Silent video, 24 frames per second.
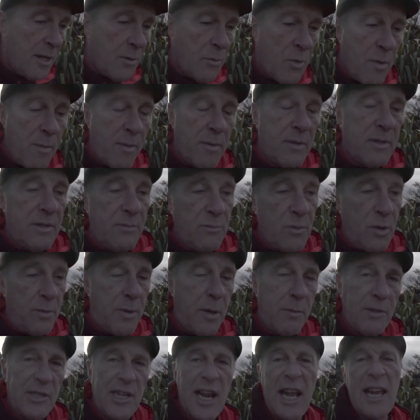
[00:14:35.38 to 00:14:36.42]
we'll
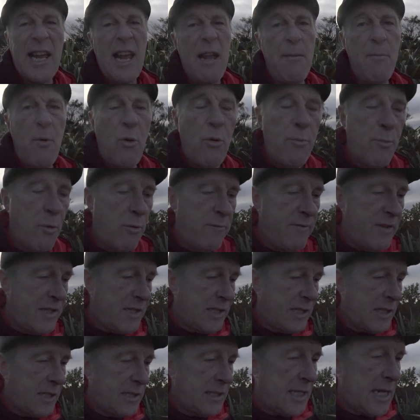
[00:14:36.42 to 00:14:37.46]
probably start getting more and more
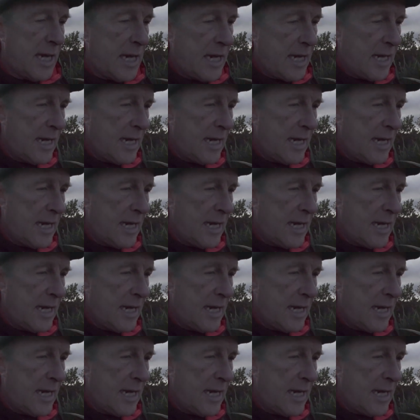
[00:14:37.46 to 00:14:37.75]
visitors.